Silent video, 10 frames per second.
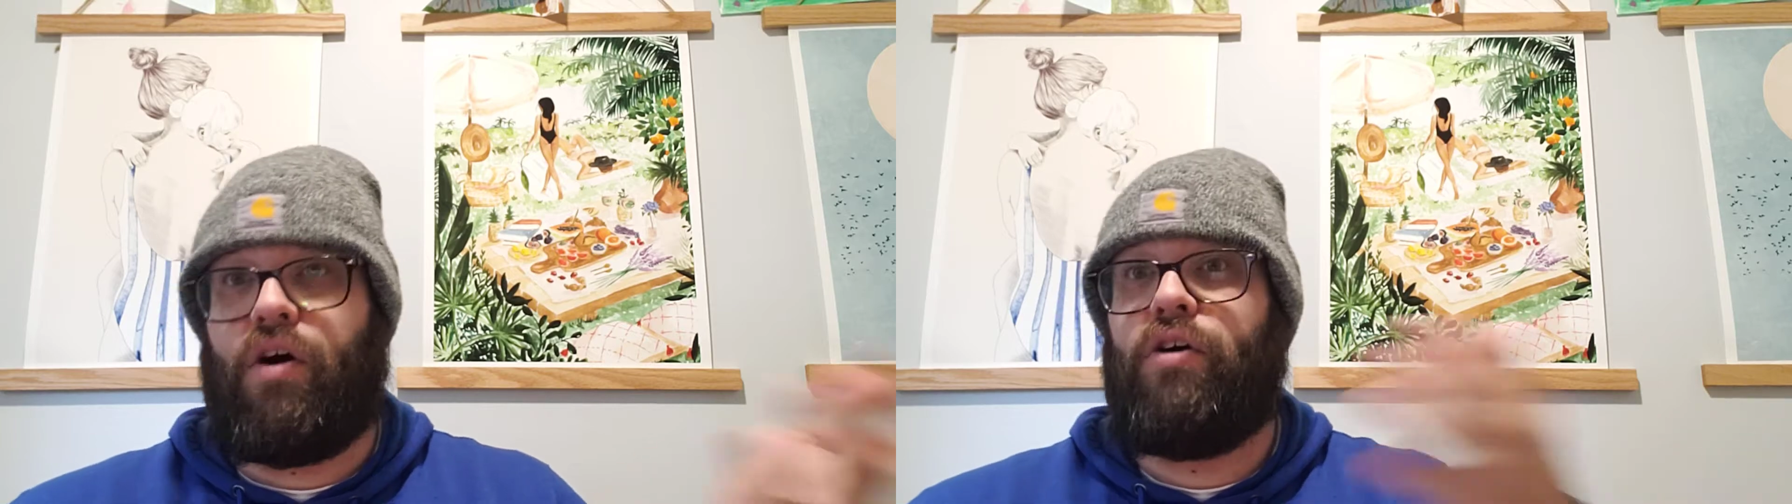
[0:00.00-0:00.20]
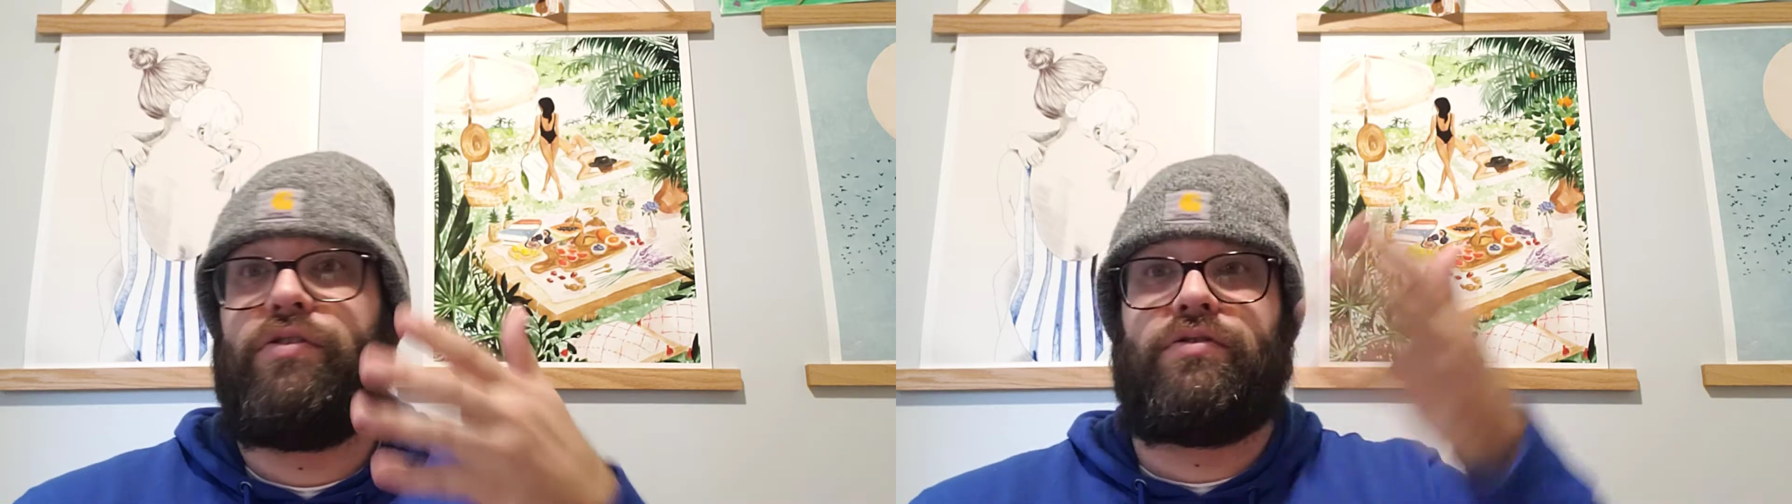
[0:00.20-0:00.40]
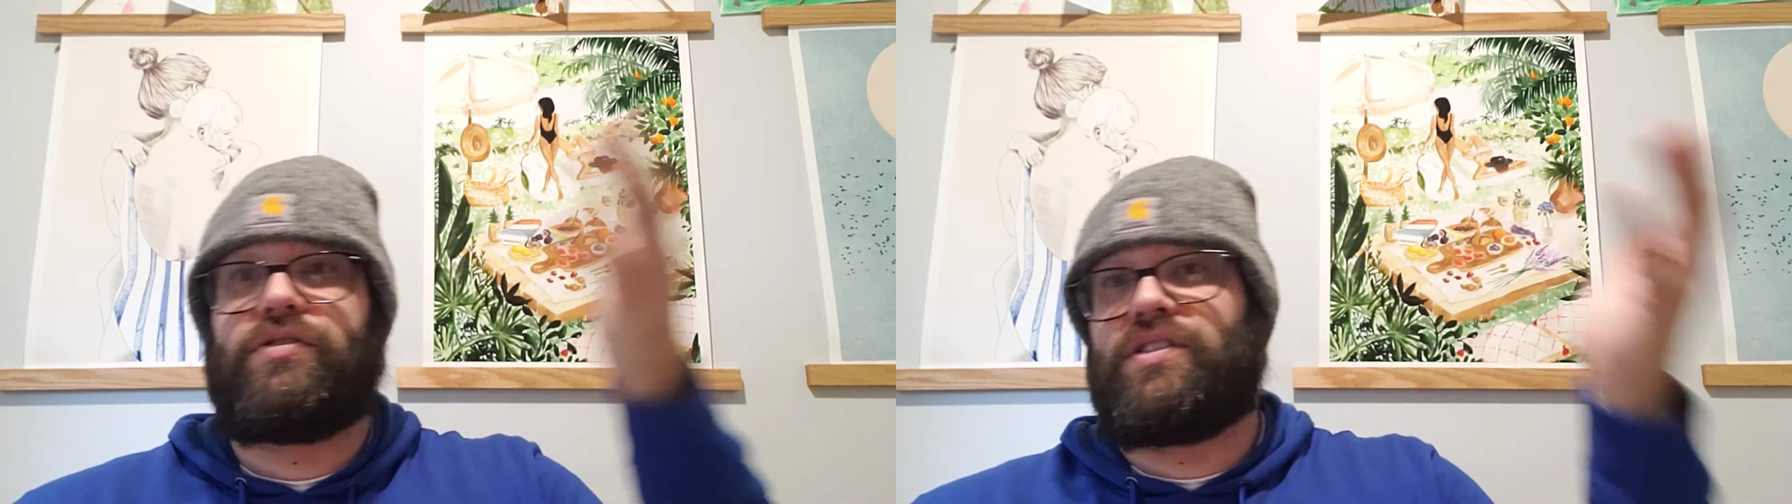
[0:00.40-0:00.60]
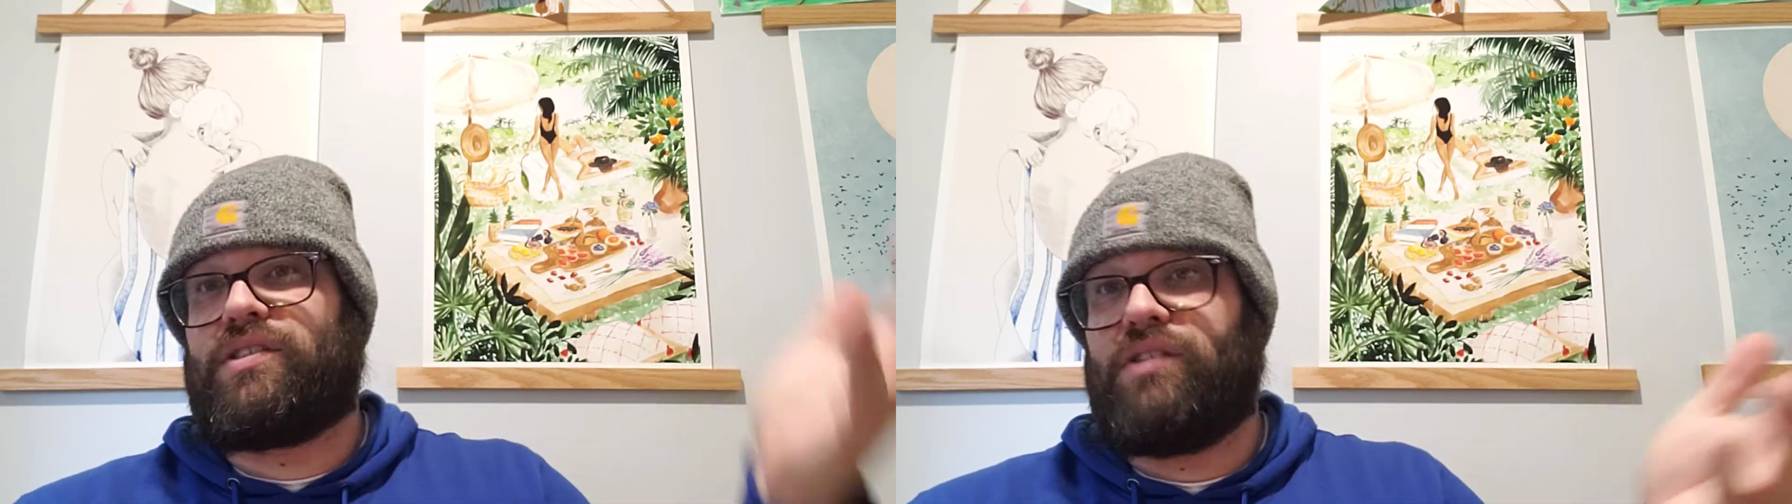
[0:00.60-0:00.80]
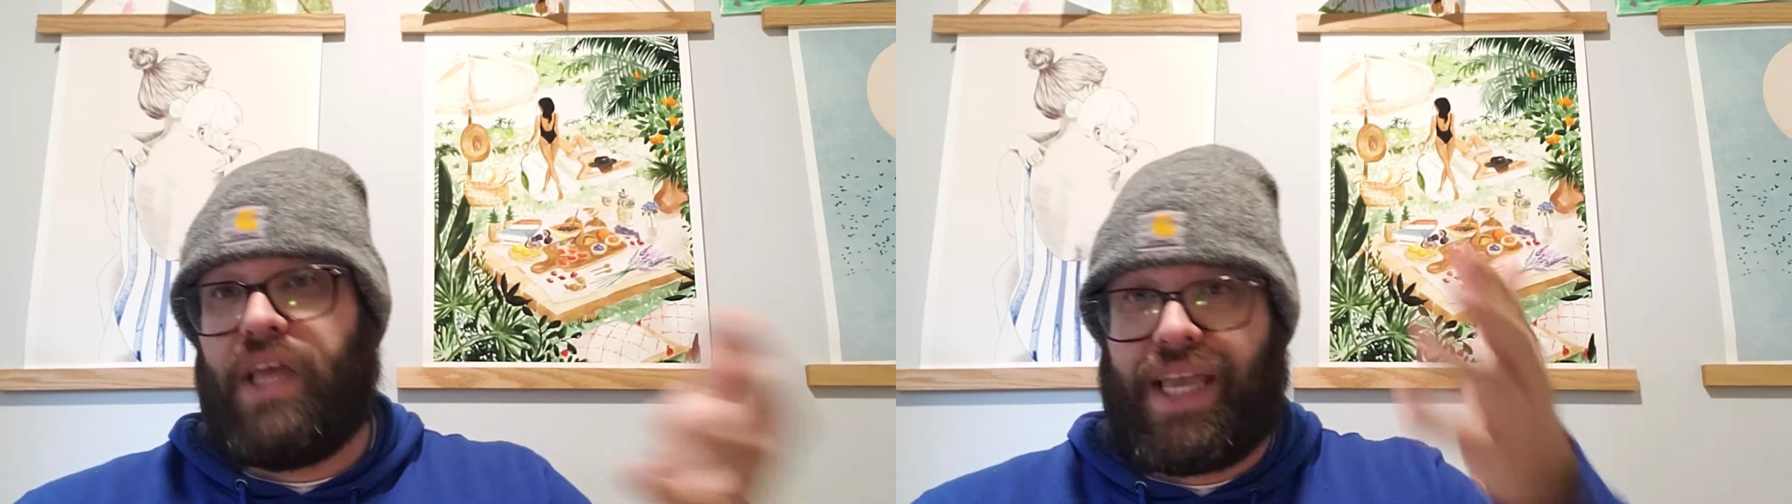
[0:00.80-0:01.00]
all their
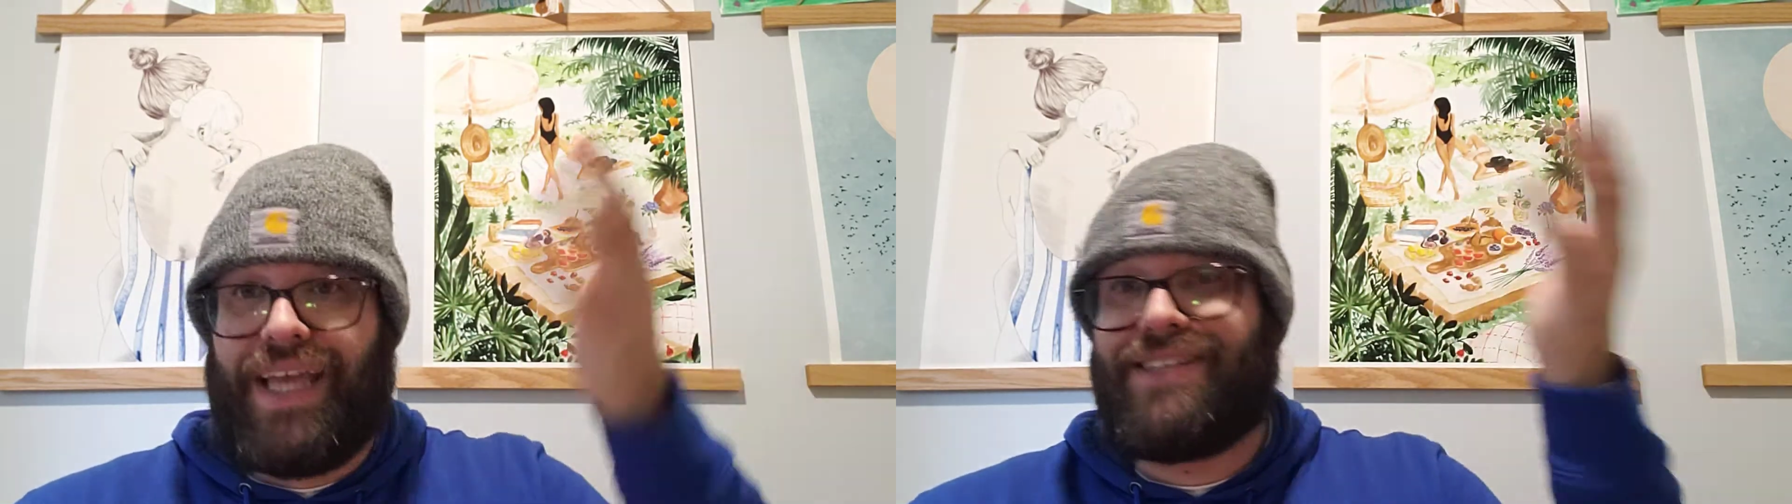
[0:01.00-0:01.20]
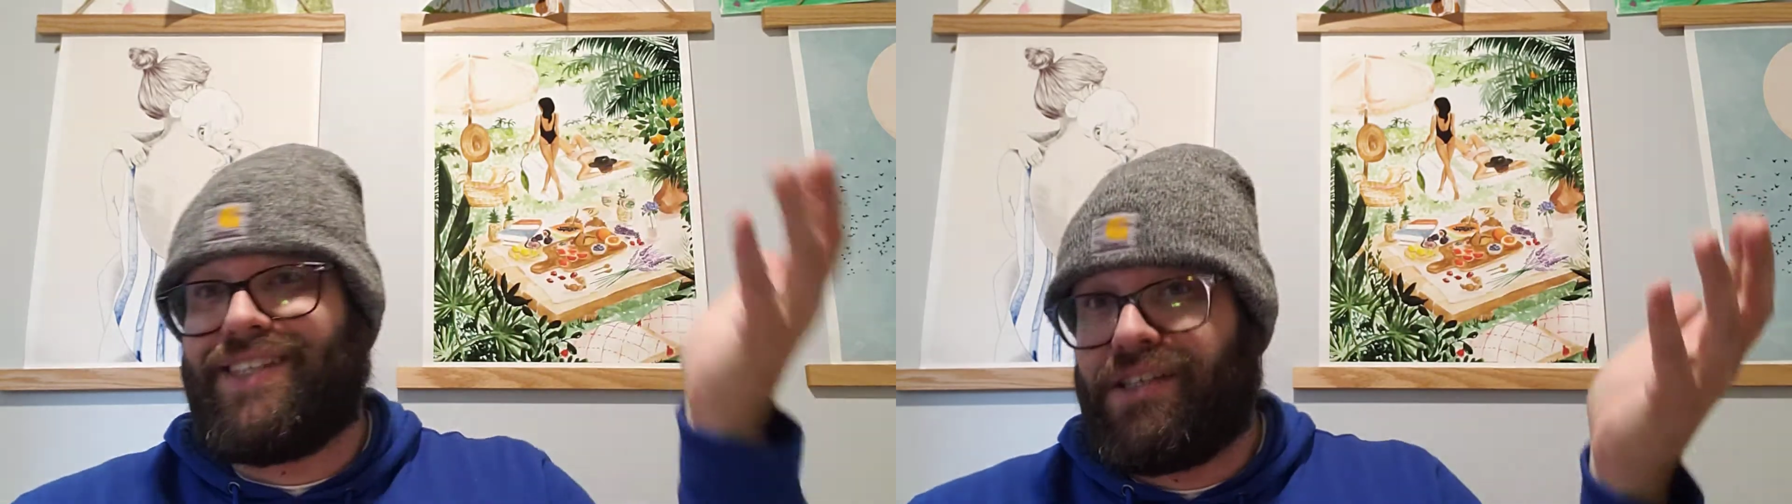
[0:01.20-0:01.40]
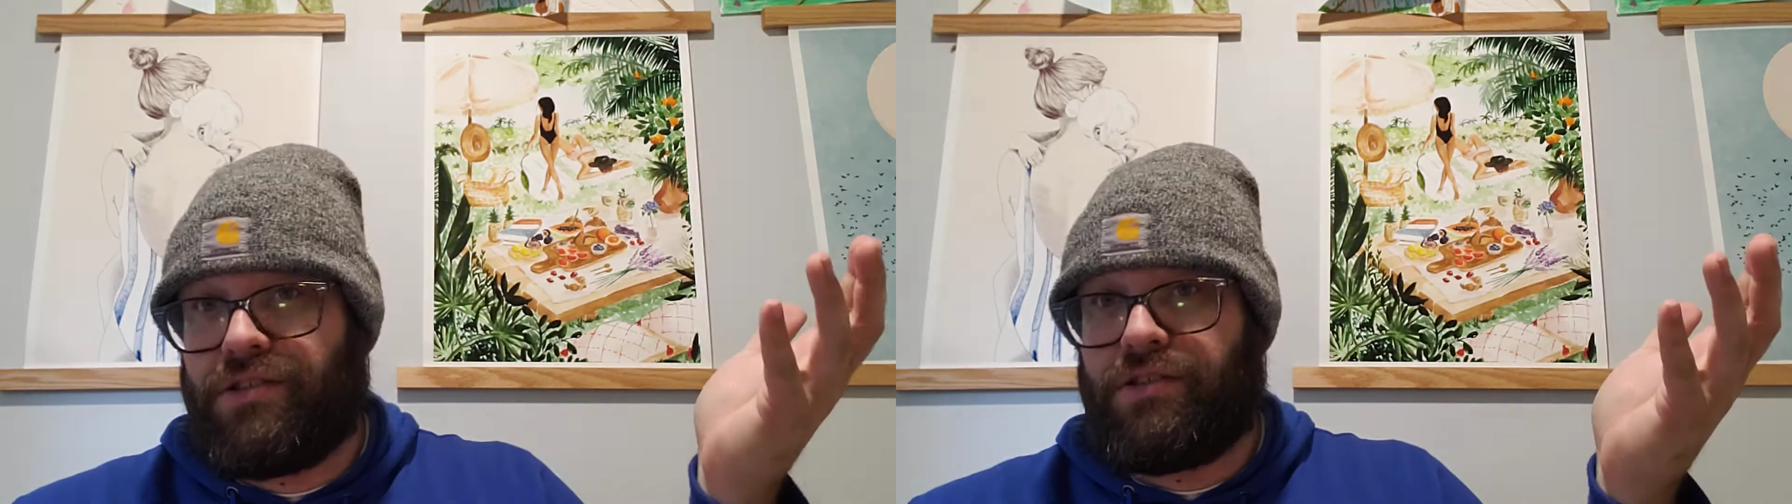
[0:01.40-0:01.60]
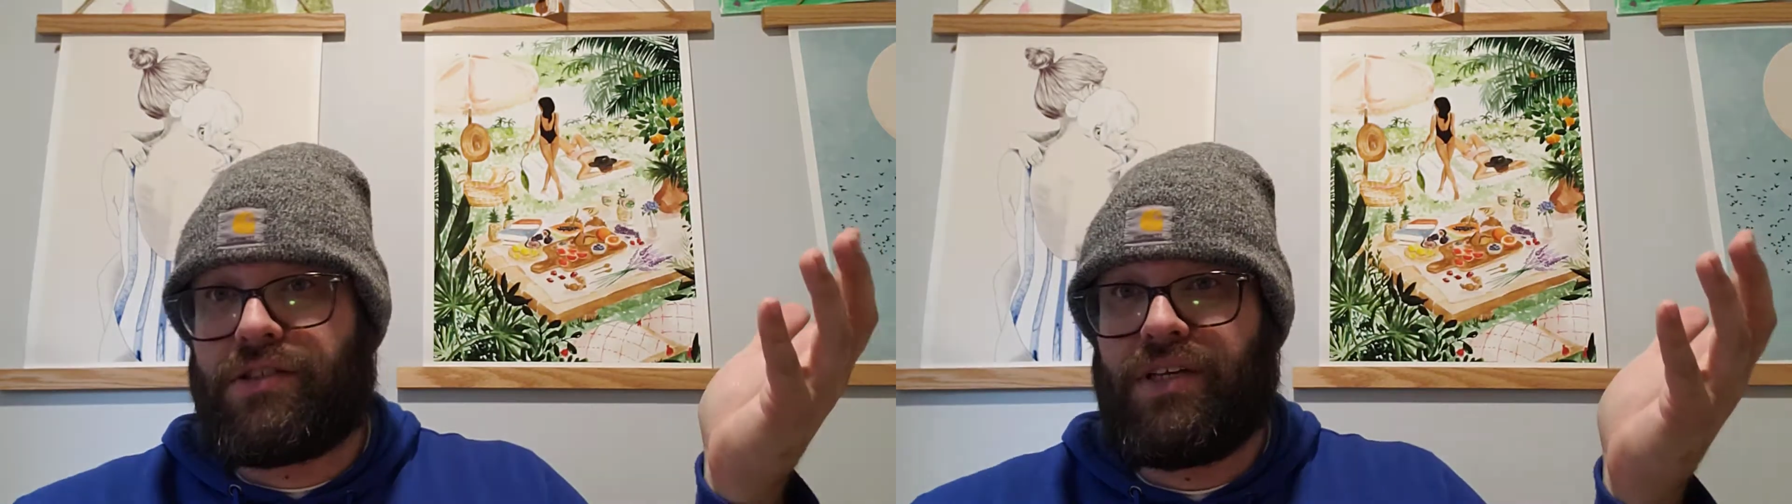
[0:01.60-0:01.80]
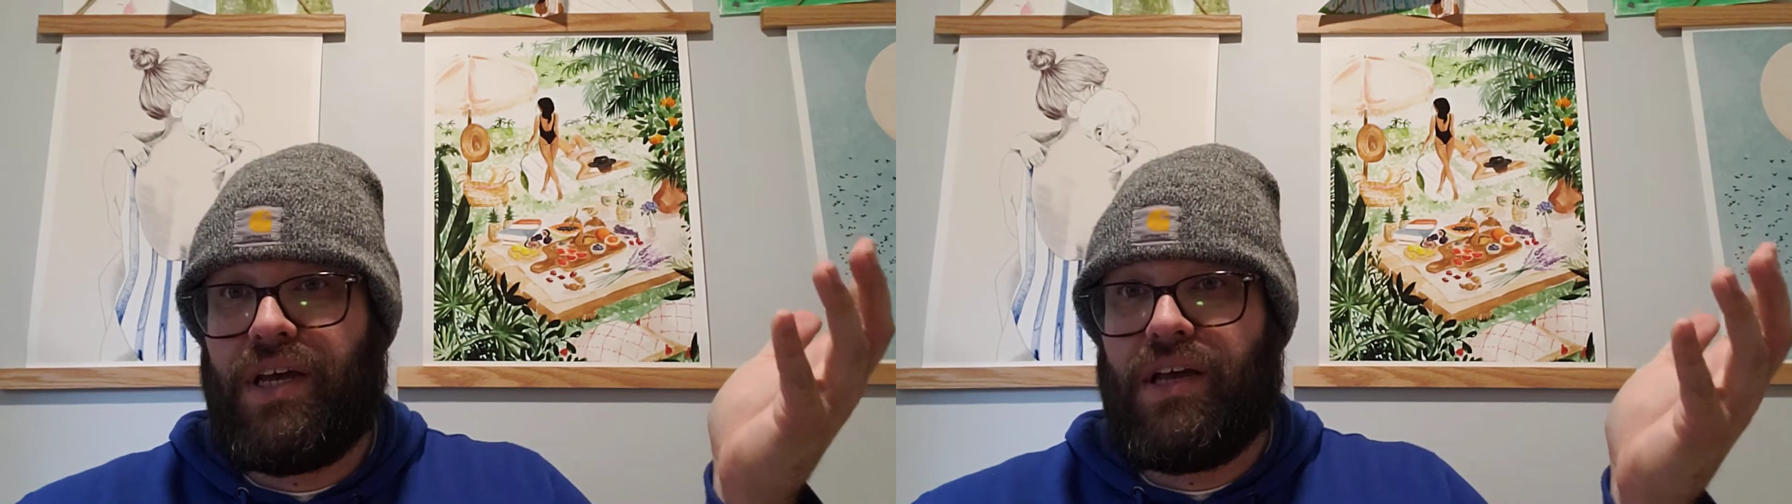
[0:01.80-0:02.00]
like hit singles